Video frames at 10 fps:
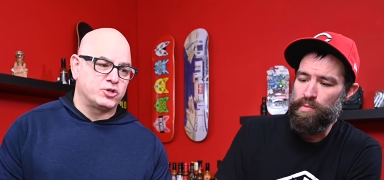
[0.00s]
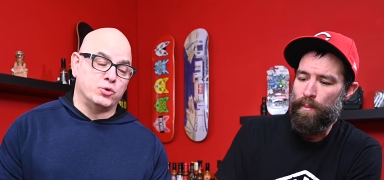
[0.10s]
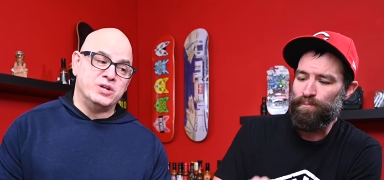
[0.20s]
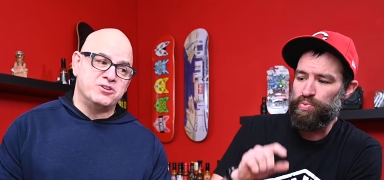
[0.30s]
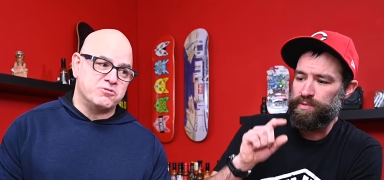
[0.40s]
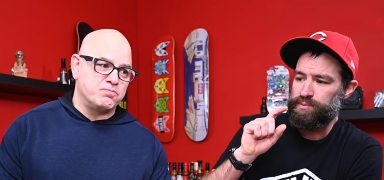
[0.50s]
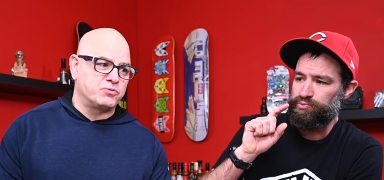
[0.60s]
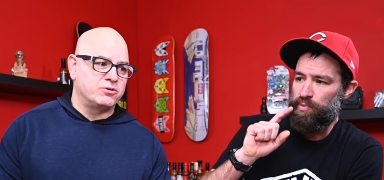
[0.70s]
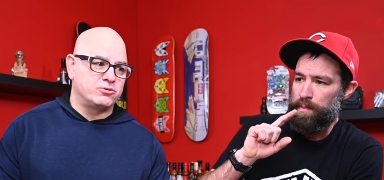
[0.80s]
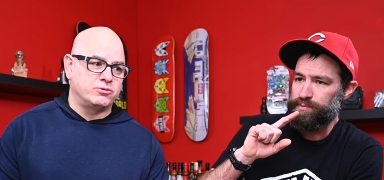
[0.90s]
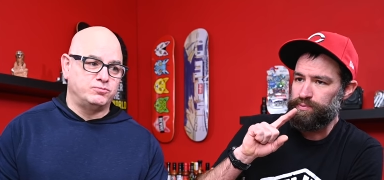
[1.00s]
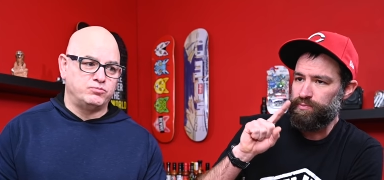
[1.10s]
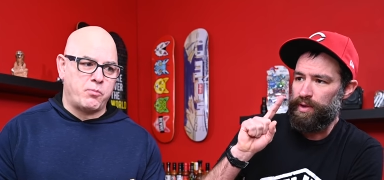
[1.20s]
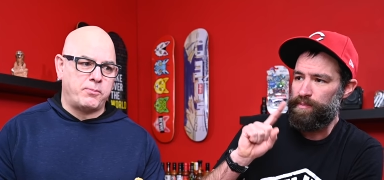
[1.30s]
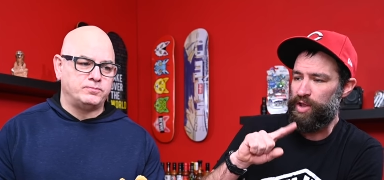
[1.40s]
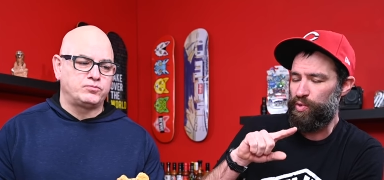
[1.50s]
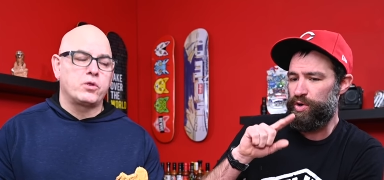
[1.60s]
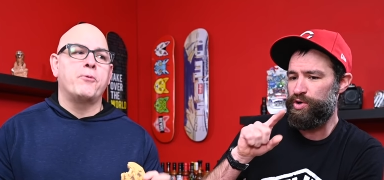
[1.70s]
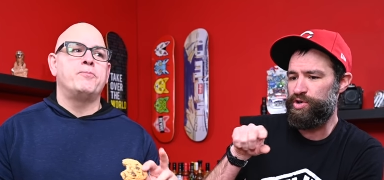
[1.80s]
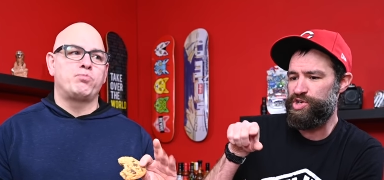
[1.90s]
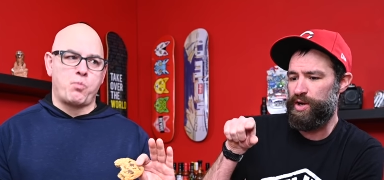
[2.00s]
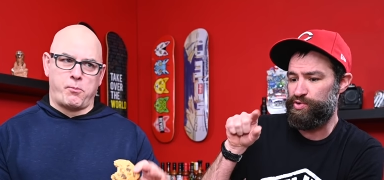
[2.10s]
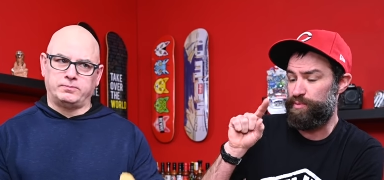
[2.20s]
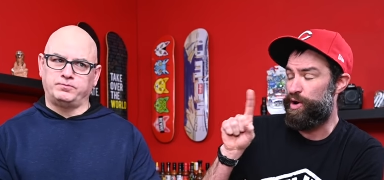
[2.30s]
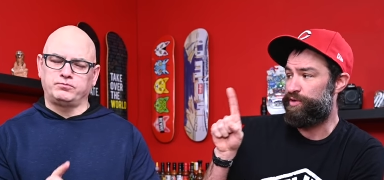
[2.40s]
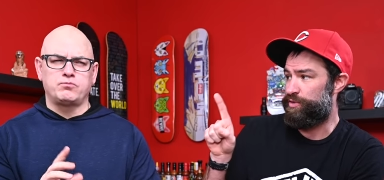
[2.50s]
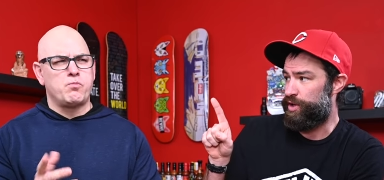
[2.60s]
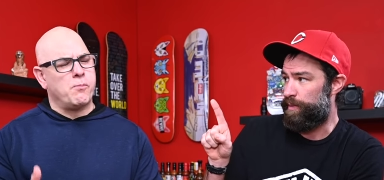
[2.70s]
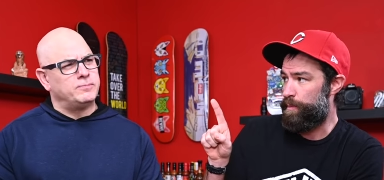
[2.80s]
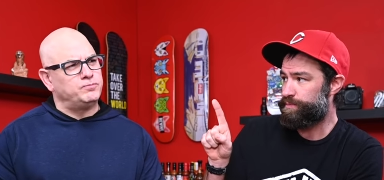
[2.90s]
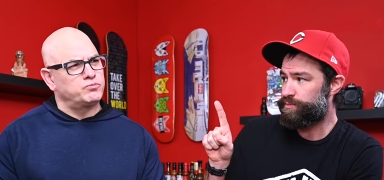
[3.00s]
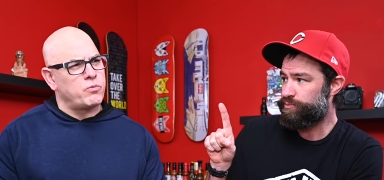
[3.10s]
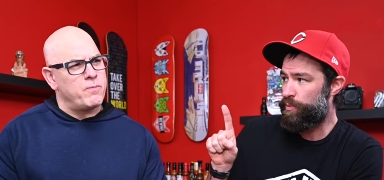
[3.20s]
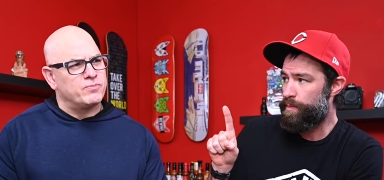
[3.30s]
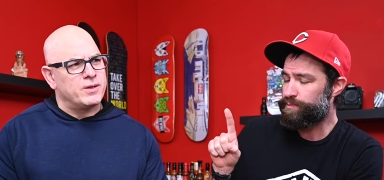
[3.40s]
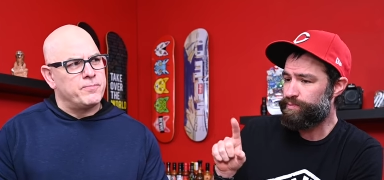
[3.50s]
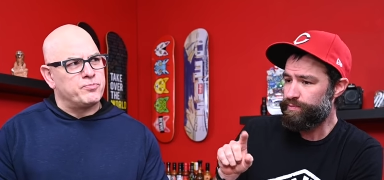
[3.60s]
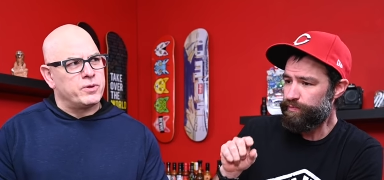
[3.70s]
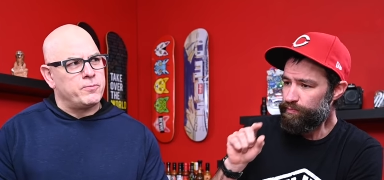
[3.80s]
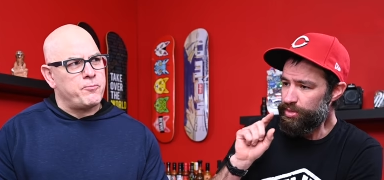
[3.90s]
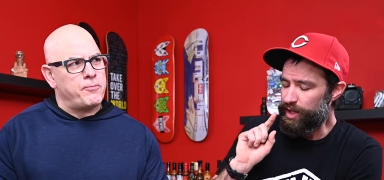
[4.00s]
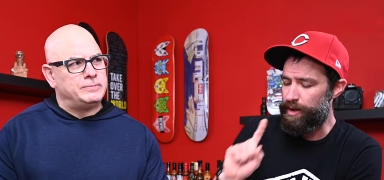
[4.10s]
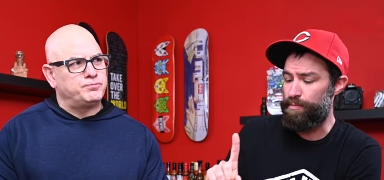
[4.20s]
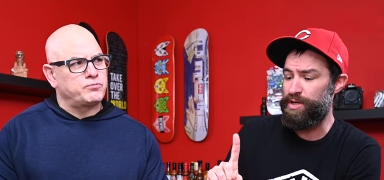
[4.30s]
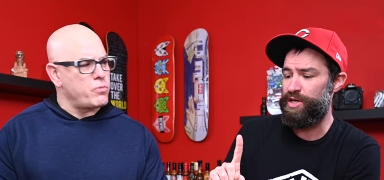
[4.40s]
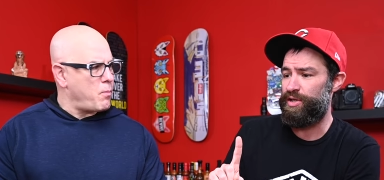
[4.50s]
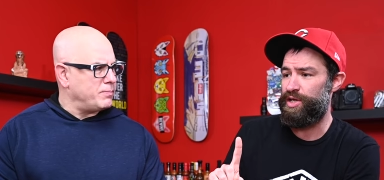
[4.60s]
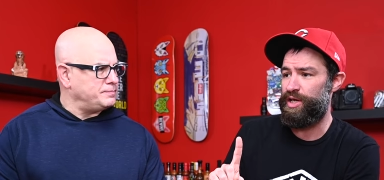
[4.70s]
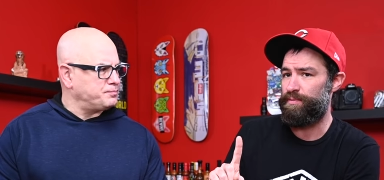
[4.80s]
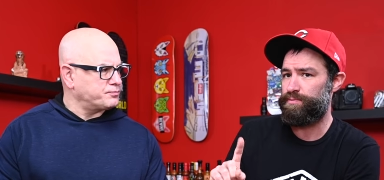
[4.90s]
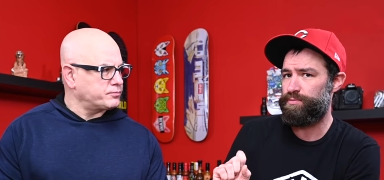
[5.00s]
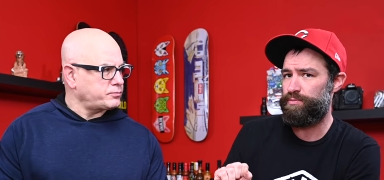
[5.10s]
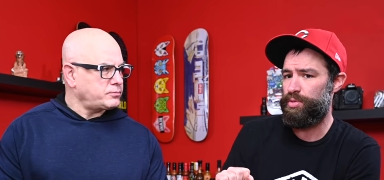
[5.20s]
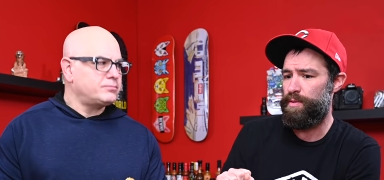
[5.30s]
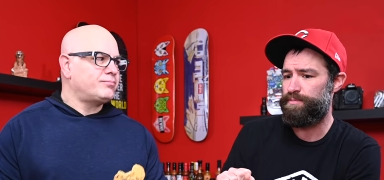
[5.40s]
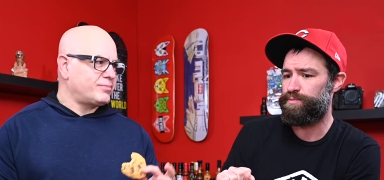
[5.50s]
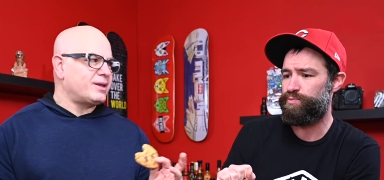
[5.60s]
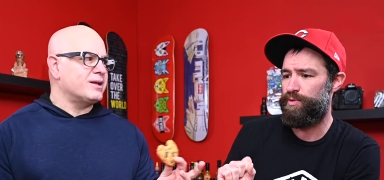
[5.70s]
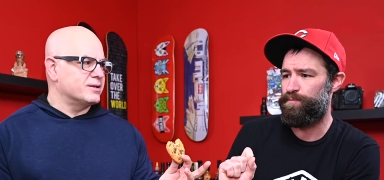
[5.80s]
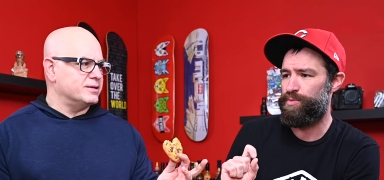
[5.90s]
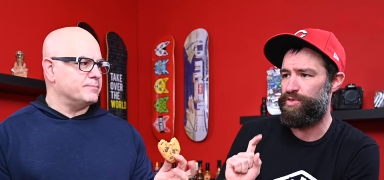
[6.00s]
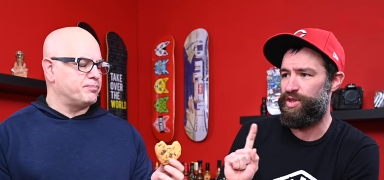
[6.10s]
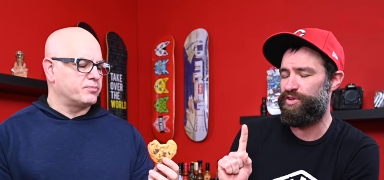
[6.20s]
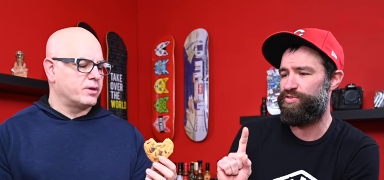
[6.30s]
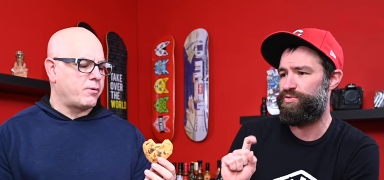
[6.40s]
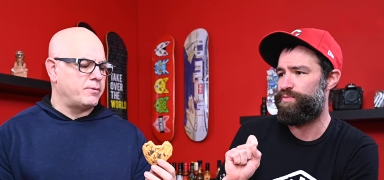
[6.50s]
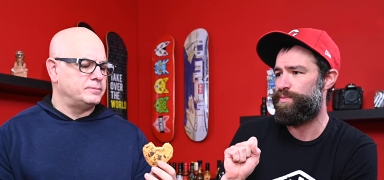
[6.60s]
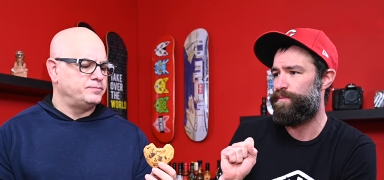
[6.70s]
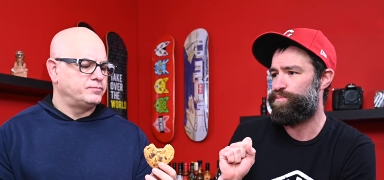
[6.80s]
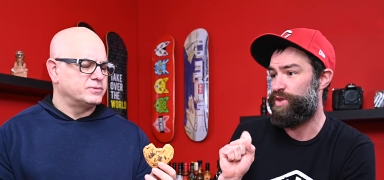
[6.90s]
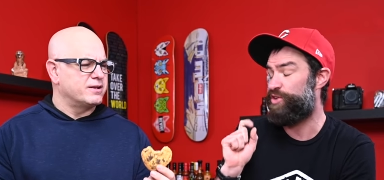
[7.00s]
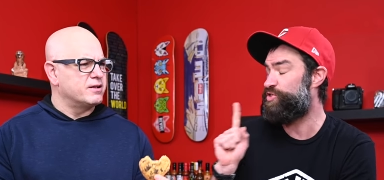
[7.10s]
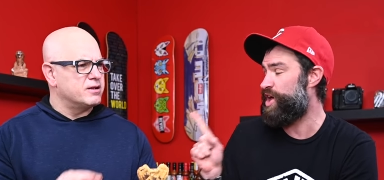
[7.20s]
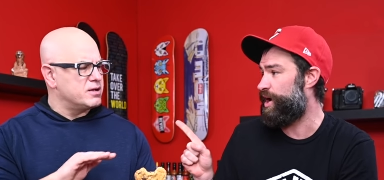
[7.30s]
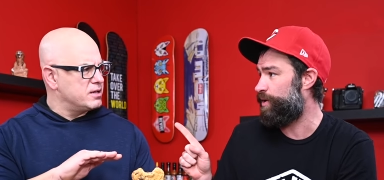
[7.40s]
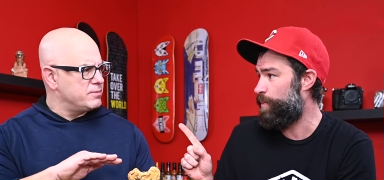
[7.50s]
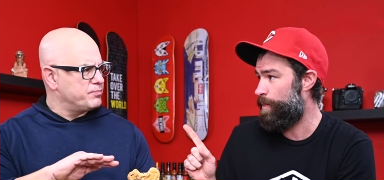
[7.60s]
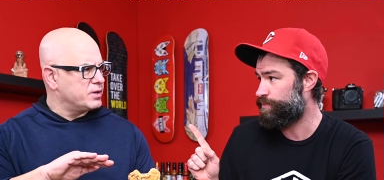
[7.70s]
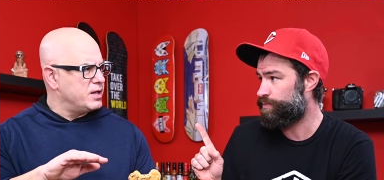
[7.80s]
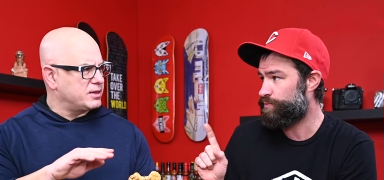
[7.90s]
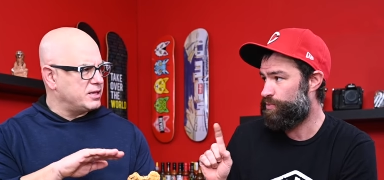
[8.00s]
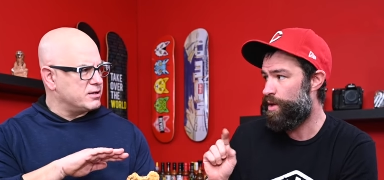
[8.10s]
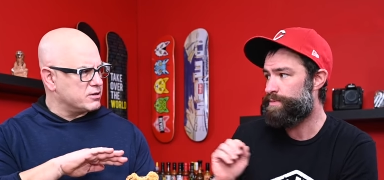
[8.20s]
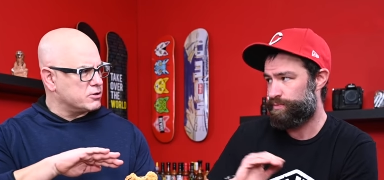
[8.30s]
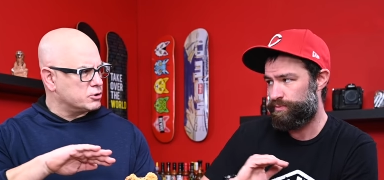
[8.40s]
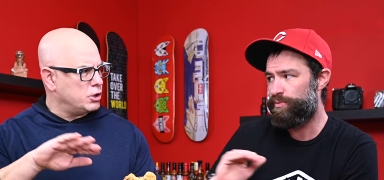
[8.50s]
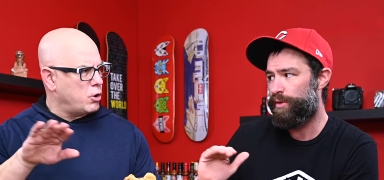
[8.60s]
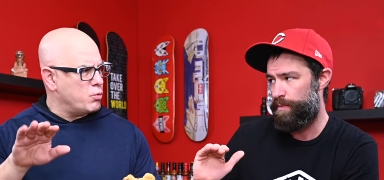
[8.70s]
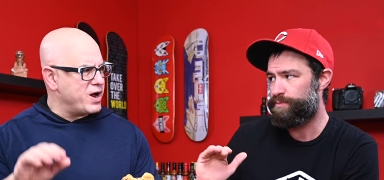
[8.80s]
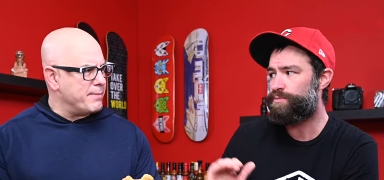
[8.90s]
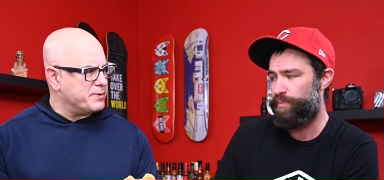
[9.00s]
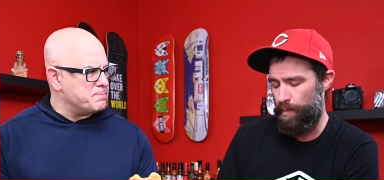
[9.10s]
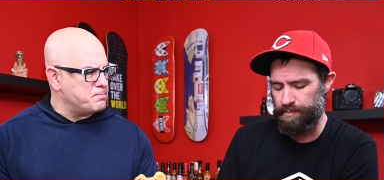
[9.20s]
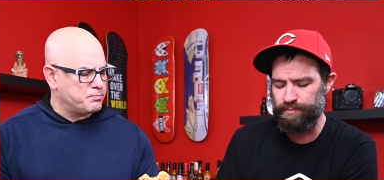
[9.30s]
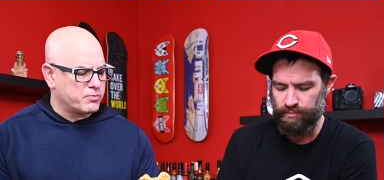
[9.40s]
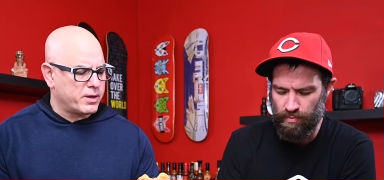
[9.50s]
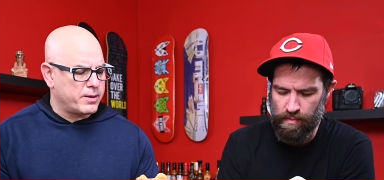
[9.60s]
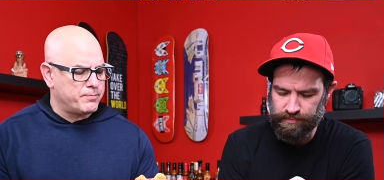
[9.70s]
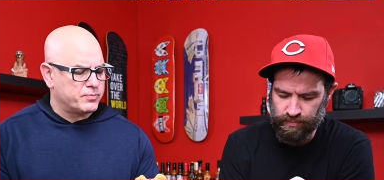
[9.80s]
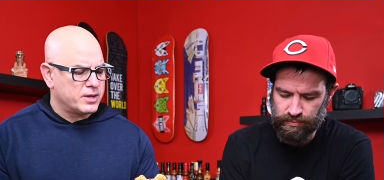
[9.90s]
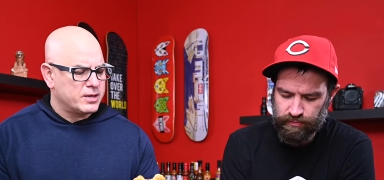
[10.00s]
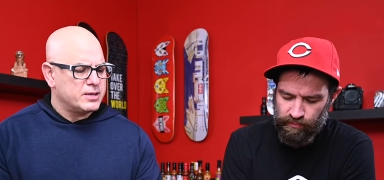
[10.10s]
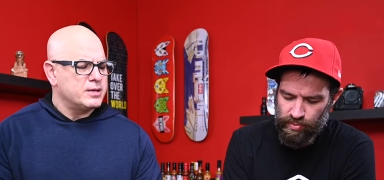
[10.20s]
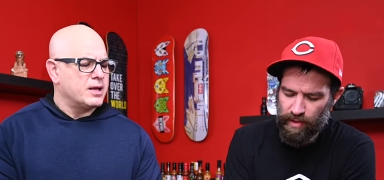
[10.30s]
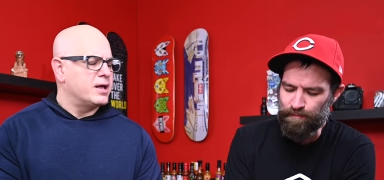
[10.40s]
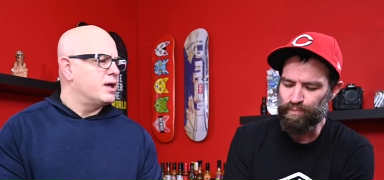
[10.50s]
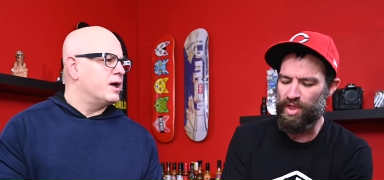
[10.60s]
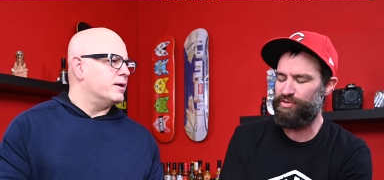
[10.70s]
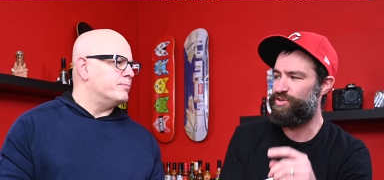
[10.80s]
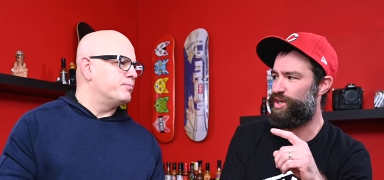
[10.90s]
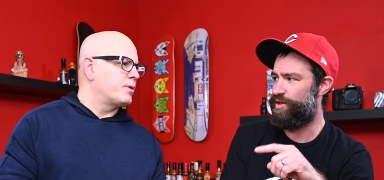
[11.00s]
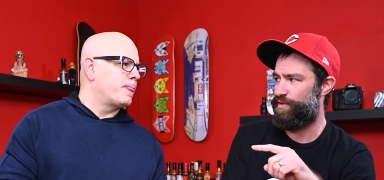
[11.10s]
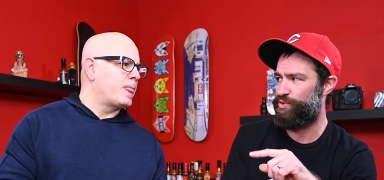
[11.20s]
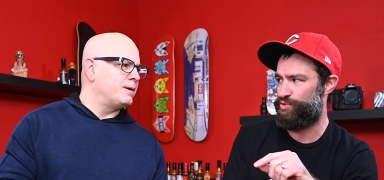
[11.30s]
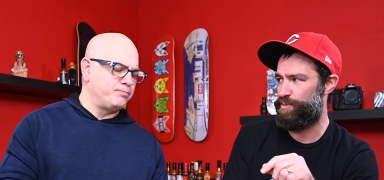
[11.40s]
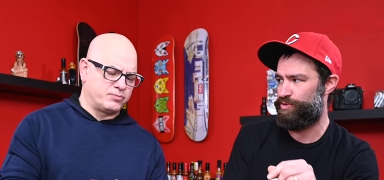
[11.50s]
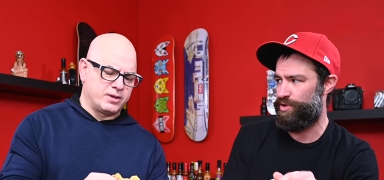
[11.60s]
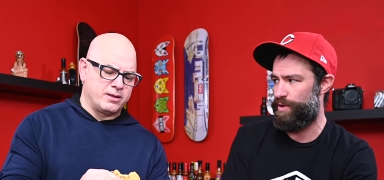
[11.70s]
Speaker 1: Sweet. Now, the one cookie challenge we both have done immediately hit. This, it's there. It's a slow ramp. Mm-hmm. That's indicative of those Reapers,